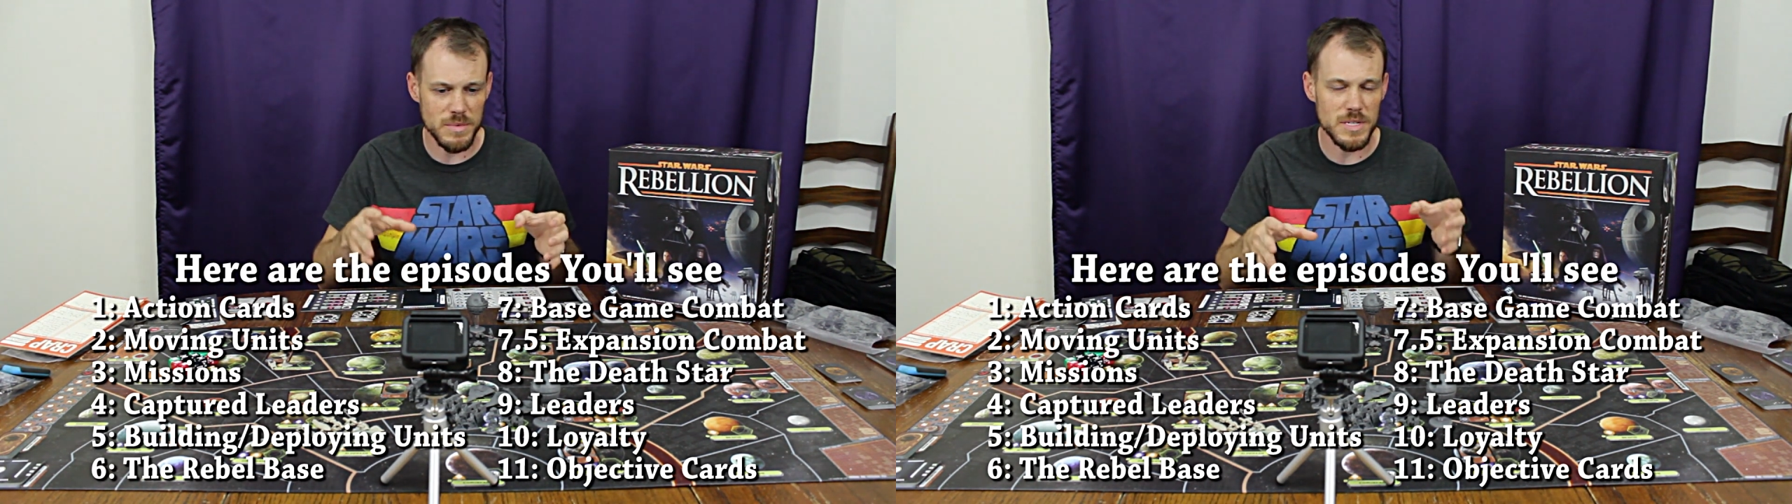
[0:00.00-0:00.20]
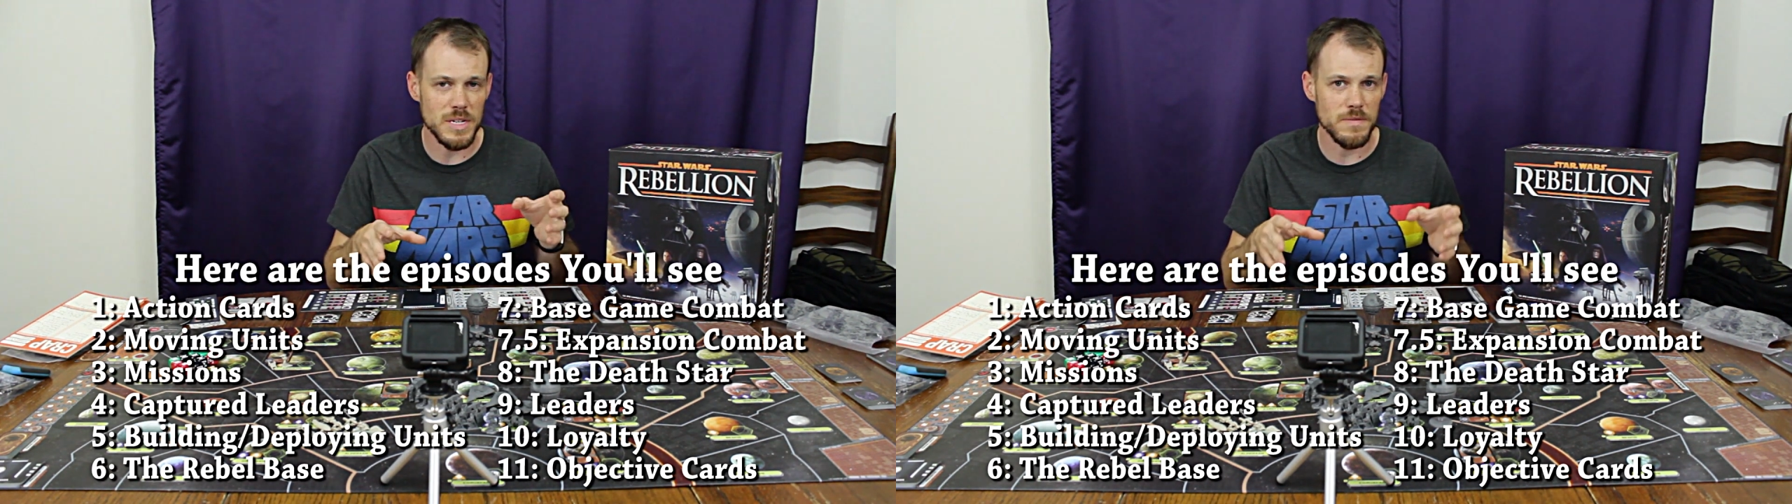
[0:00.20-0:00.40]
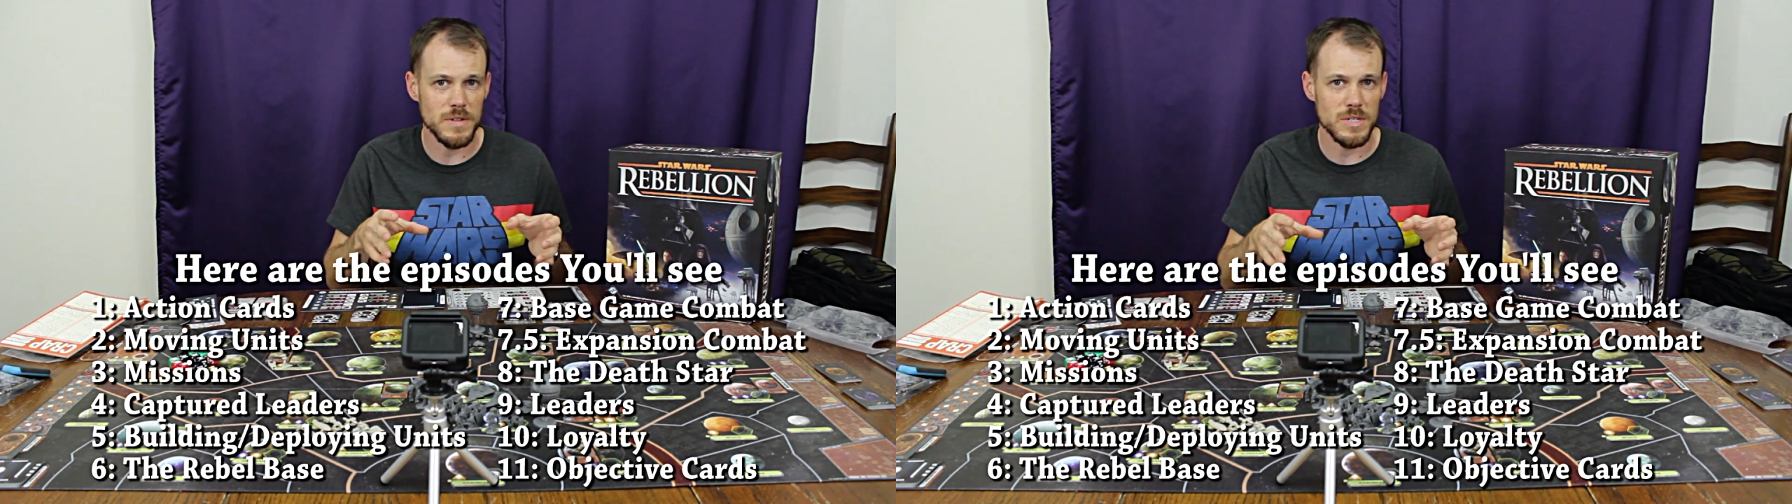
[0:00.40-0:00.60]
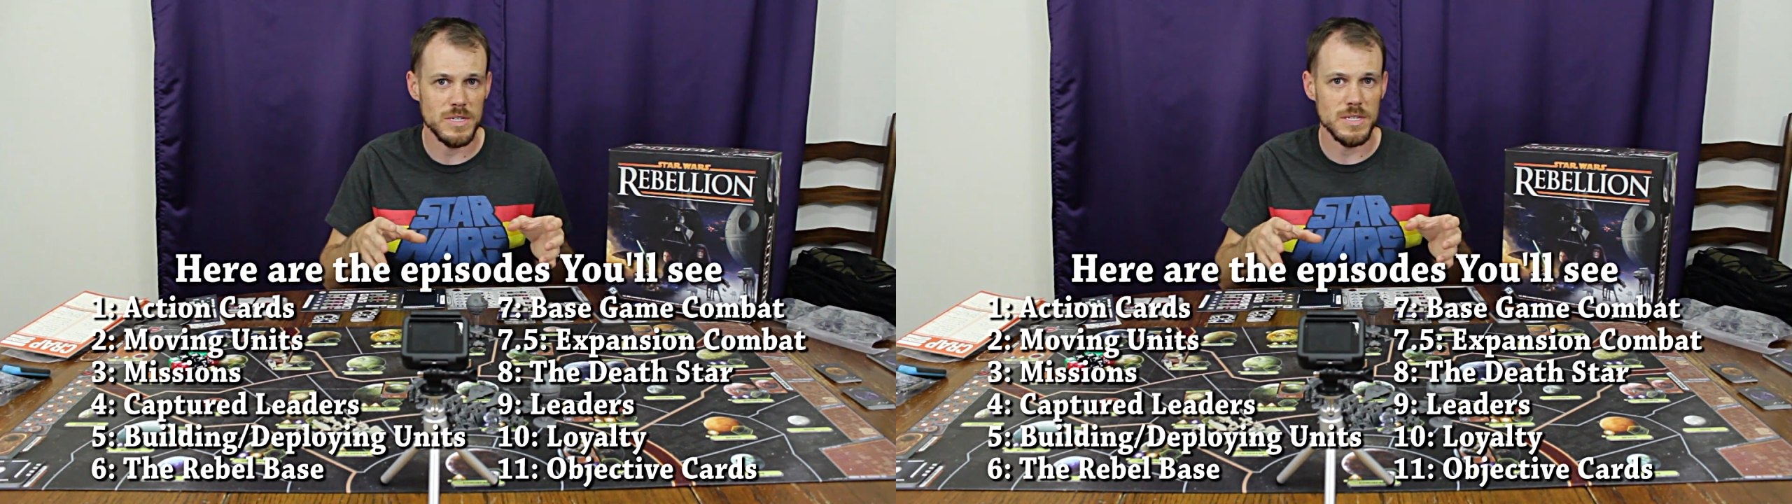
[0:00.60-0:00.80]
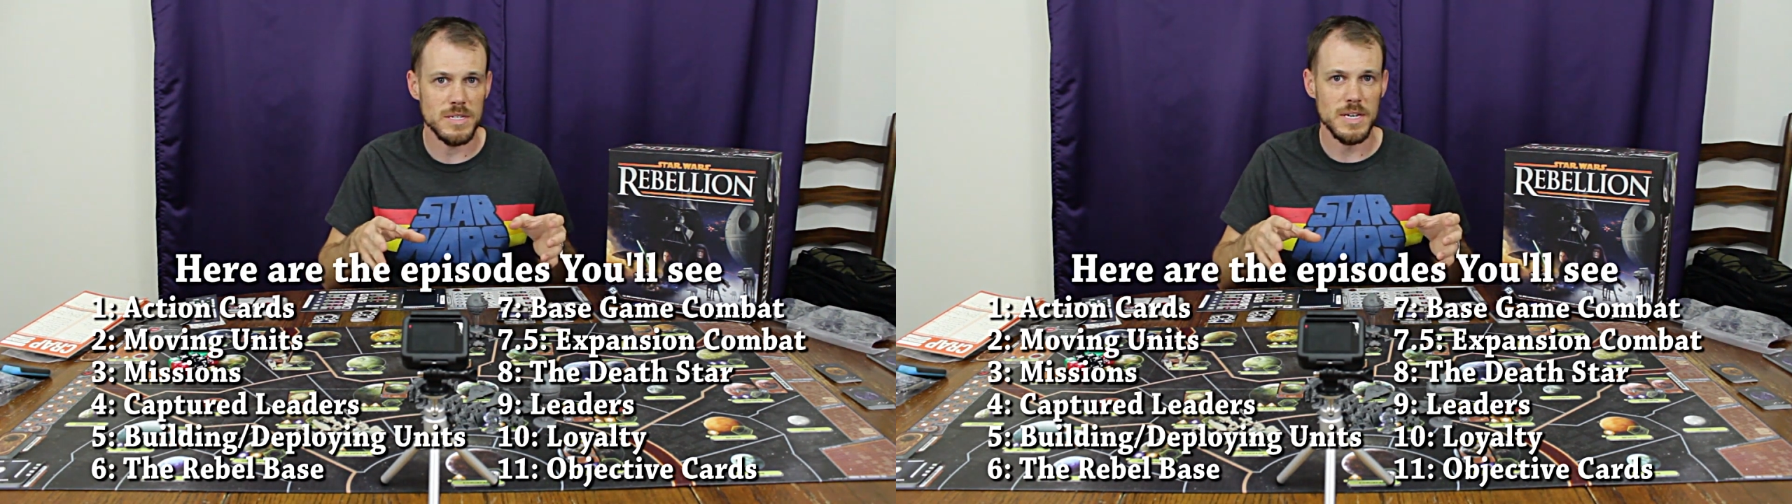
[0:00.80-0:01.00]
of the
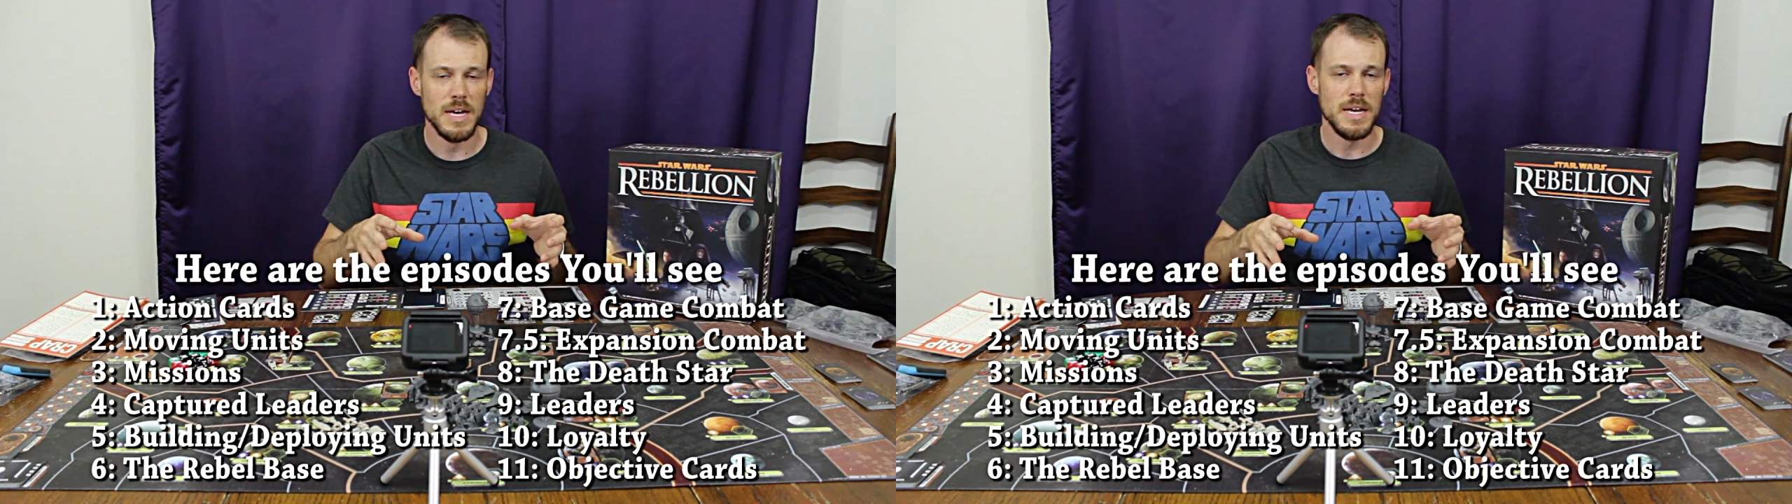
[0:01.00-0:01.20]
differences.